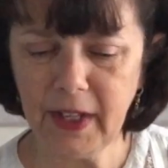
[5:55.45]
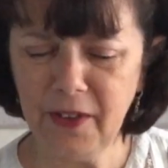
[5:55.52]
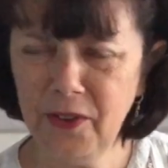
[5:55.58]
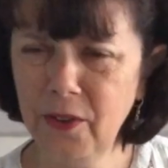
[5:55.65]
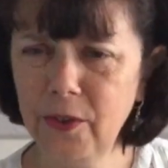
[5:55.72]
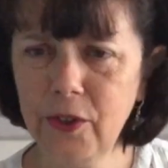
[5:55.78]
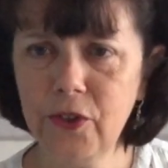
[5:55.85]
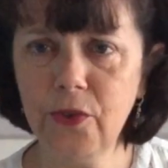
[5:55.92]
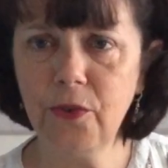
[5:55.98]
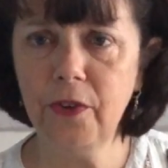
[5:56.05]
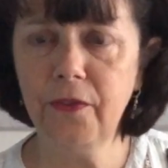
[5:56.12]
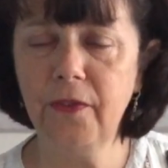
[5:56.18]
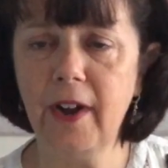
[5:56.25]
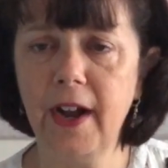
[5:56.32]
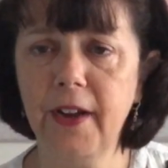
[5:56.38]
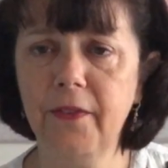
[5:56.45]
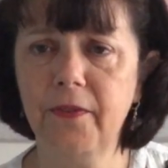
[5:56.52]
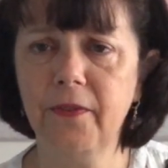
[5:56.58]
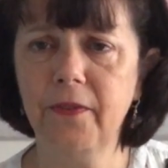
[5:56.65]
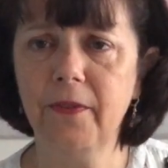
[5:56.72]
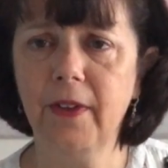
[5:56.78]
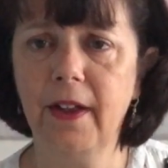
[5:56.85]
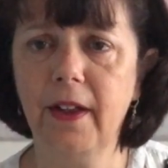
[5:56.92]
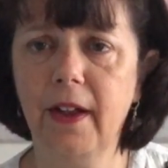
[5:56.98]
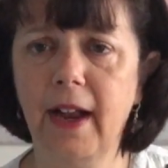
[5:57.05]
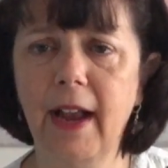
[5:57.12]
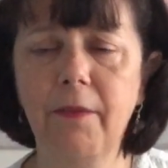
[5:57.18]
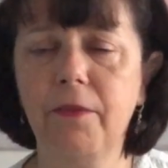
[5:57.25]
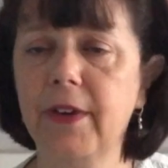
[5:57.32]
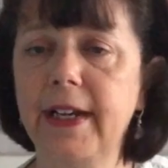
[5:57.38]
Not sure if I
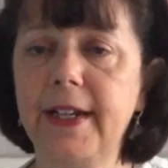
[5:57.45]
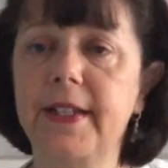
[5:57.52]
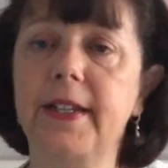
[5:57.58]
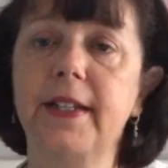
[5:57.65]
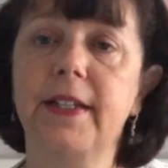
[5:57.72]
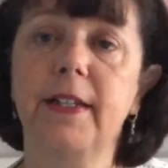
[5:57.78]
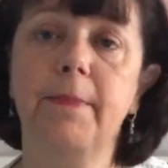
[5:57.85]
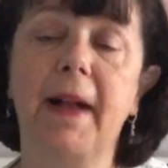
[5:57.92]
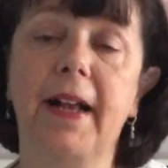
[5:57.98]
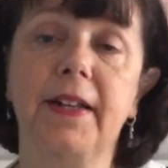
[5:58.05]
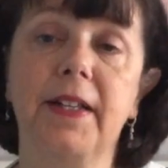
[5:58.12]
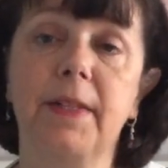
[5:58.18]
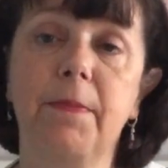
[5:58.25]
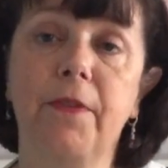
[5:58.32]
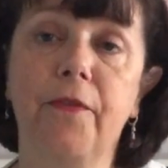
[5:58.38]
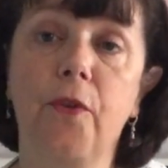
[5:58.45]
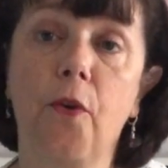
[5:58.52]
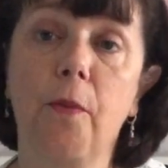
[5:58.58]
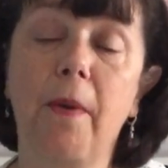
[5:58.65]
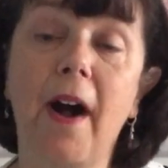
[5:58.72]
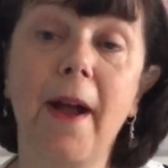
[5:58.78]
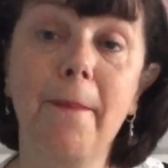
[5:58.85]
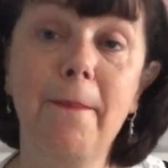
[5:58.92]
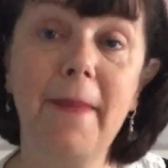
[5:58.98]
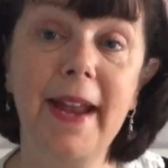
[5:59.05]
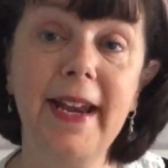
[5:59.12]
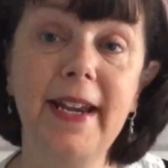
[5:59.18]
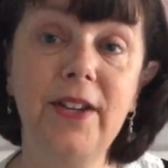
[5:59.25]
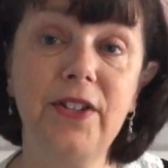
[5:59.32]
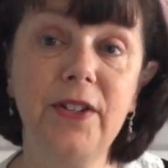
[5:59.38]
haven't released these as patterns before, but I
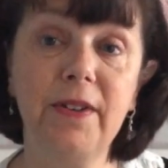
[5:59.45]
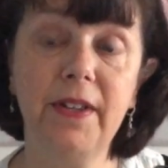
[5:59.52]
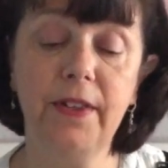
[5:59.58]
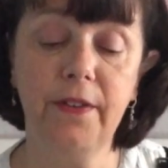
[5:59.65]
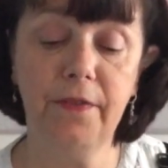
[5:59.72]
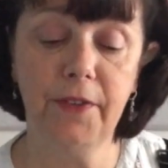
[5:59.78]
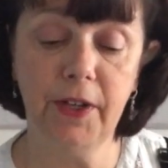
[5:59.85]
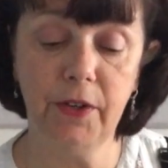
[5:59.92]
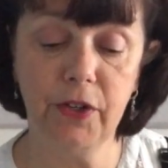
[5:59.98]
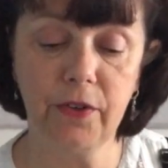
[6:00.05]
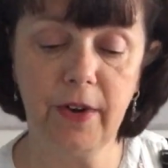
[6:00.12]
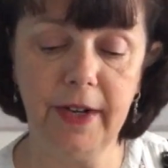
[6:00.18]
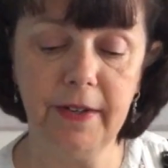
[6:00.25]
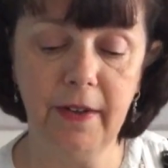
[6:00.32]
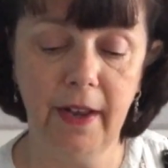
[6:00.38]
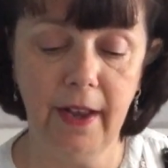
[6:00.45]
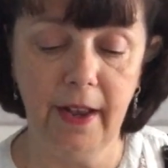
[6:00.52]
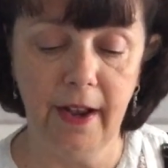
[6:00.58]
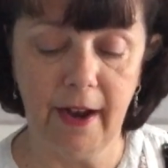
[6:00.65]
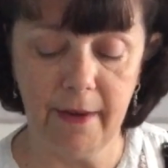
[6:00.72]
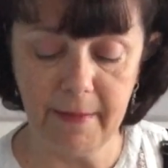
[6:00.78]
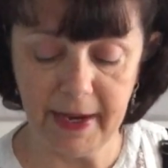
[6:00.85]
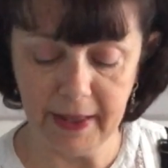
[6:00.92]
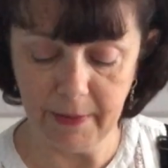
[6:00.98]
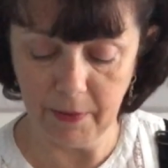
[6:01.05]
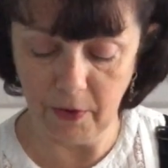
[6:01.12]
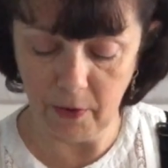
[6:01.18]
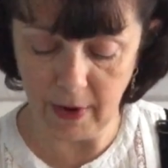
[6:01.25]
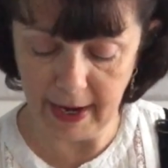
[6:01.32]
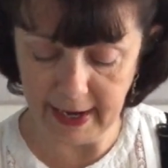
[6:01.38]
may do in the future. I made them
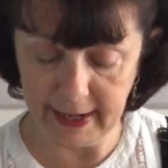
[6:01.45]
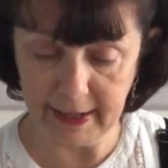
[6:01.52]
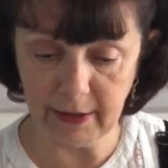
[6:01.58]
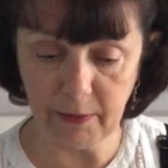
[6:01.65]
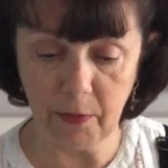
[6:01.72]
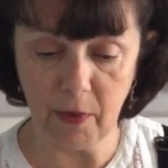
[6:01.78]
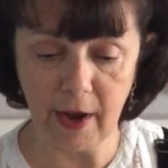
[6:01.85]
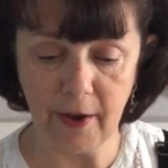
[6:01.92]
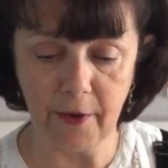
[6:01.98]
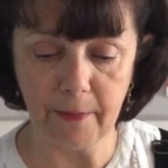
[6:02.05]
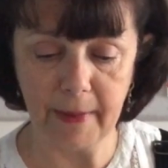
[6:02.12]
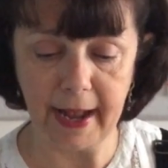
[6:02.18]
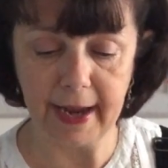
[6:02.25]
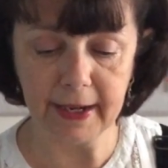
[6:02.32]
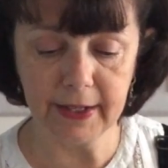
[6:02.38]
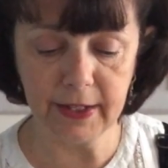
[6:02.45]
quite a little while back.